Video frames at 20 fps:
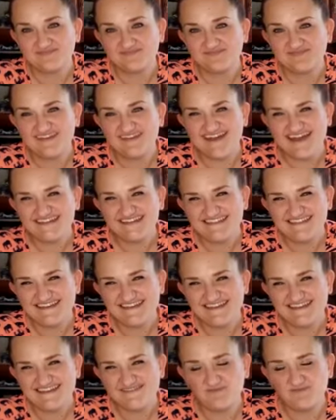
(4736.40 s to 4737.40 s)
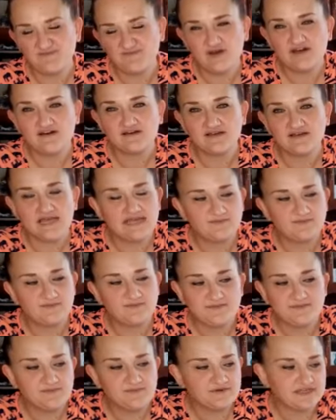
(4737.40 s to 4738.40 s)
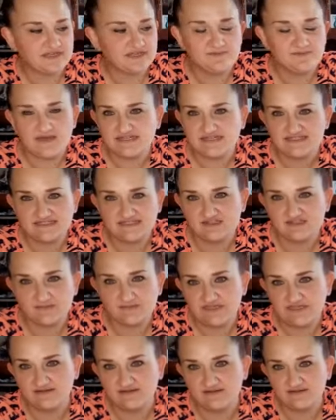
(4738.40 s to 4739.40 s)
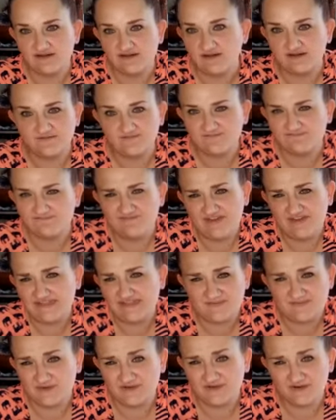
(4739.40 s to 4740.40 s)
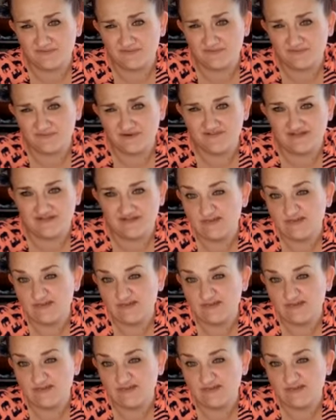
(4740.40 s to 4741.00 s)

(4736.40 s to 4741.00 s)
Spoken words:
Awesome. Well, and people can message me on Facebook or whatever.